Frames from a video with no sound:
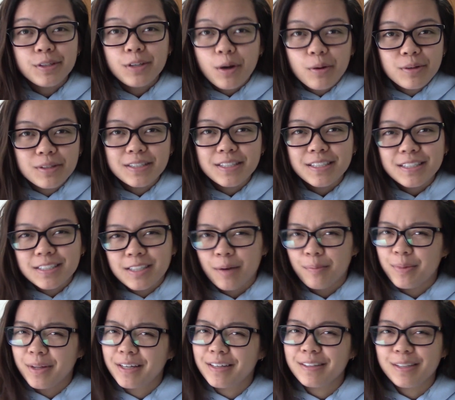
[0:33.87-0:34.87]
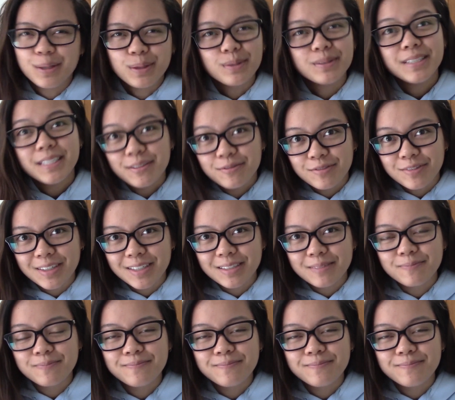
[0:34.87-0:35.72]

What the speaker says: noticing something a little different.